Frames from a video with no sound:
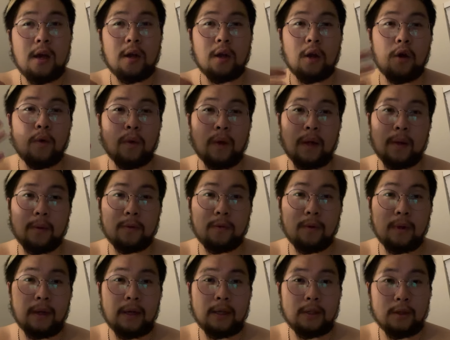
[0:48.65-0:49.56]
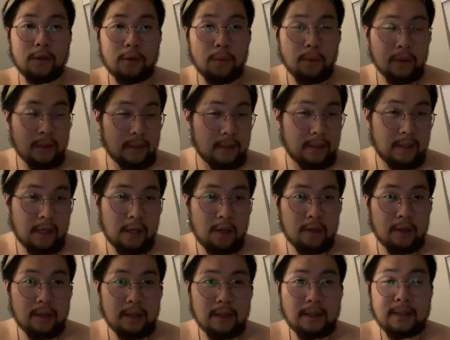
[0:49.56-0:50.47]
going up 3-2 in the
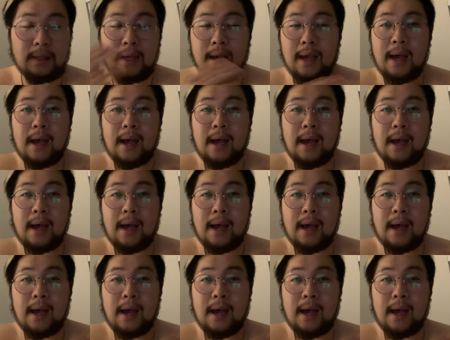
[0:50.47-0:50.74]
series.